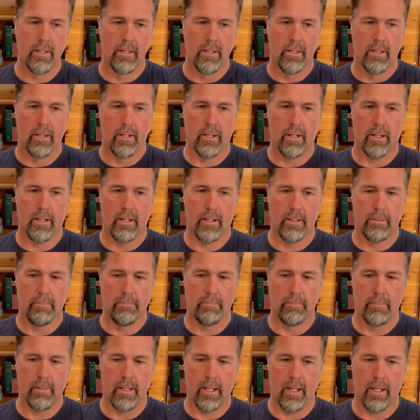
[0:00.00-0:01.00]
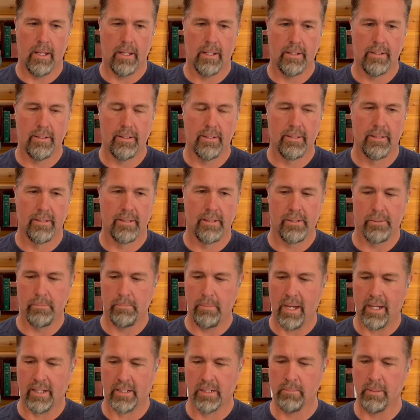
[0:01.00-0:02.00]
And
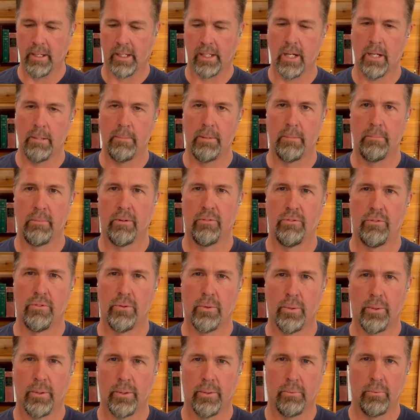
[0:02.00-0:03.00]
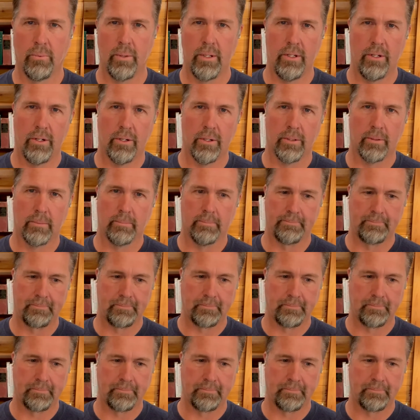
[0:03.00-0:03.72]
back to my comment before, when you're